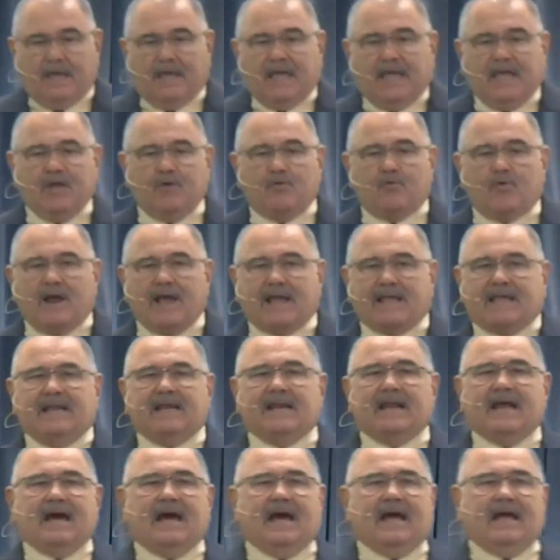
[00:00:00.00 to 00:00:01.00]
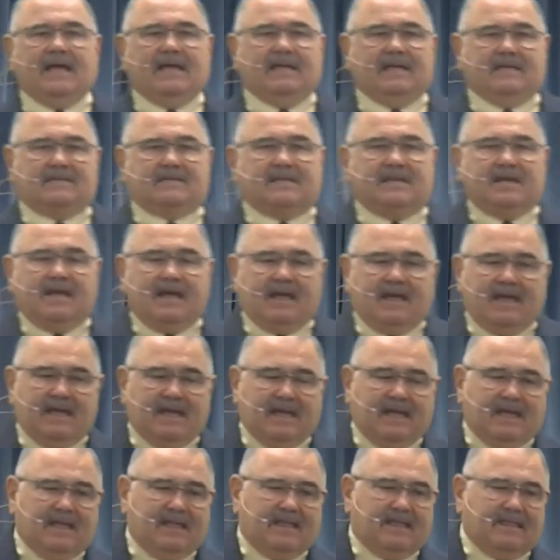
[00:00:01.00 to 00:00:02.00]
He recognized
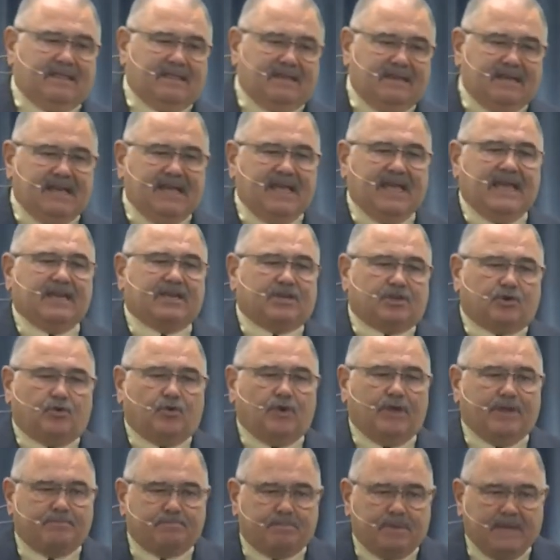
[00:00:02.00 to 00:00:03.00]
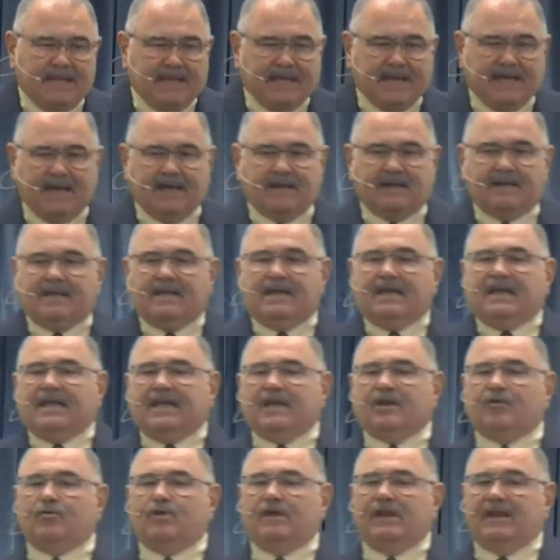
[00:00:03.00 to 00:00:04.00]
the need to repent
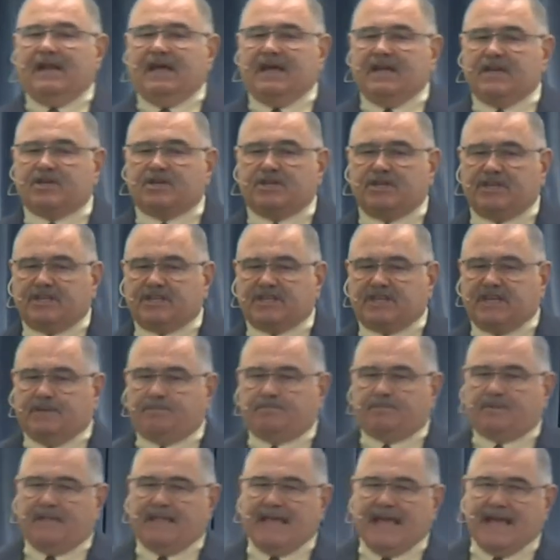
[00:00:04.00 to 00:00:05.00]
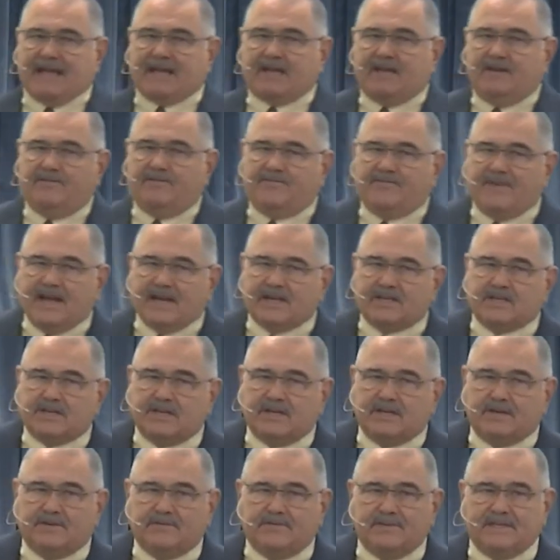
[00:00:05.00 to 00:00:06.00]
in relationship to that
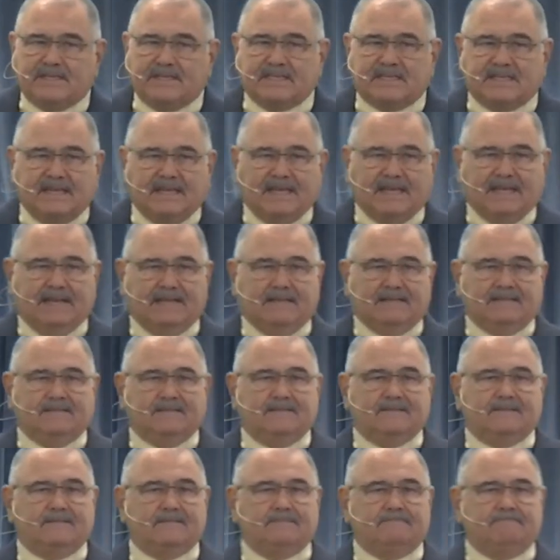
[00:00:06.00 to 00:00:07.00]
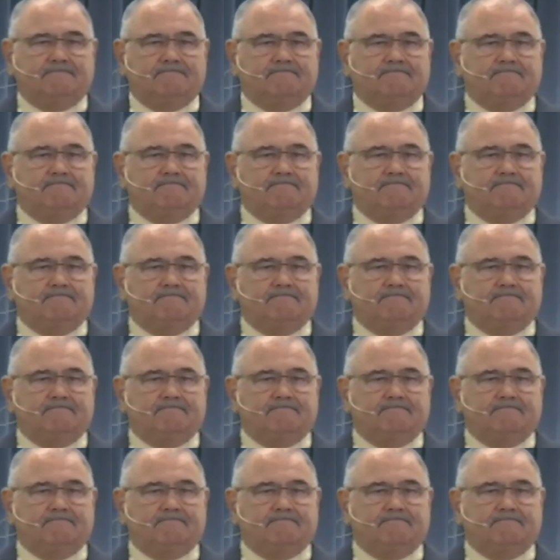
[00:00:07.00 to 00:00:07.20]
confession of his sins.